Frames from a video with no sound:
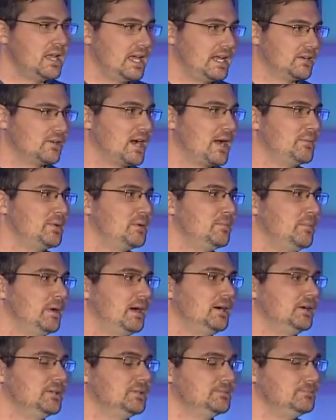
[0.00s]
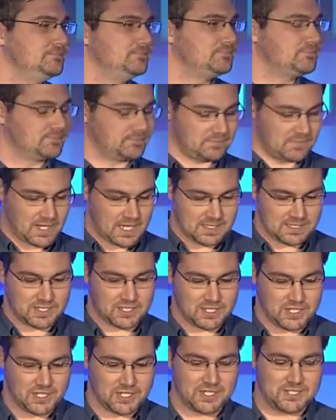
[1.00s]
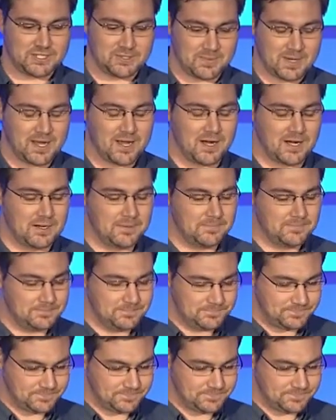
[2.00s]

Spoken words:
and grabbed a belt and secured it to my arm.